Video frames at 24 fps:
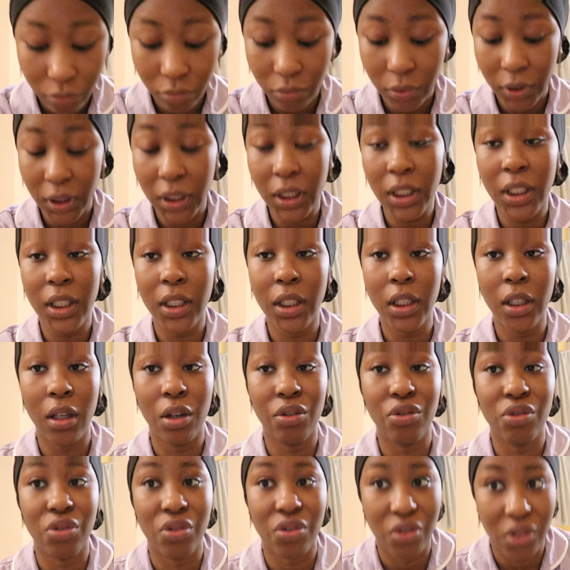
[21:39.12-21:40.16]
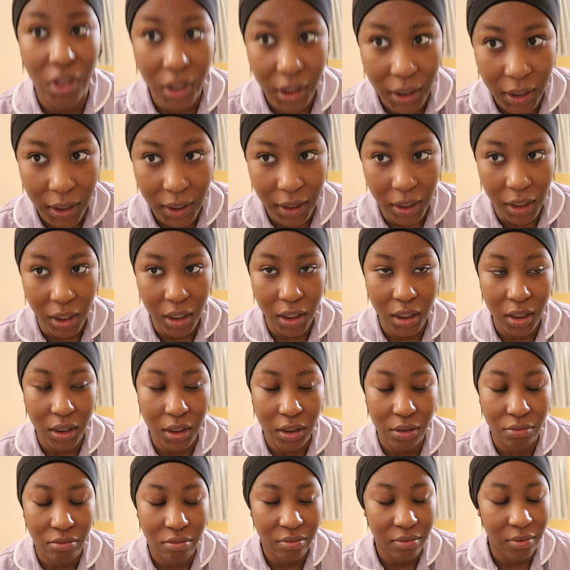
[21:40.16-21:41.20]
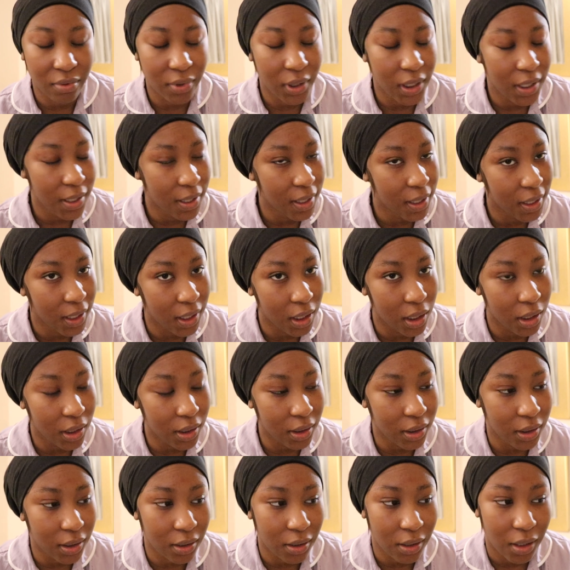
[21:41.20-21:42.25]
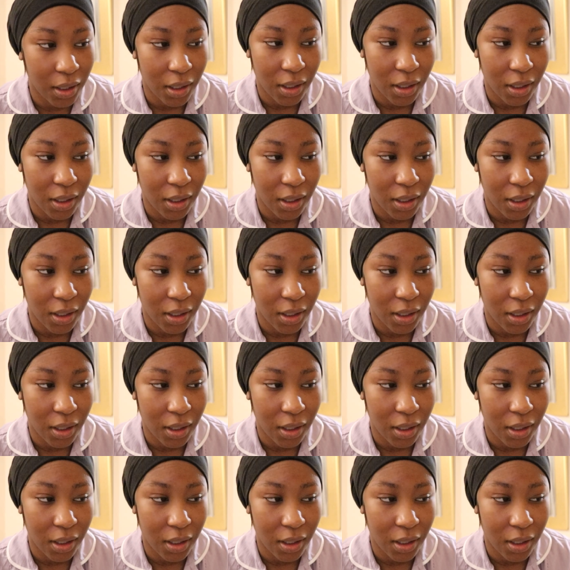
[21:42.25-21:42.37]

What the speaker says: really, really nice. Really nice.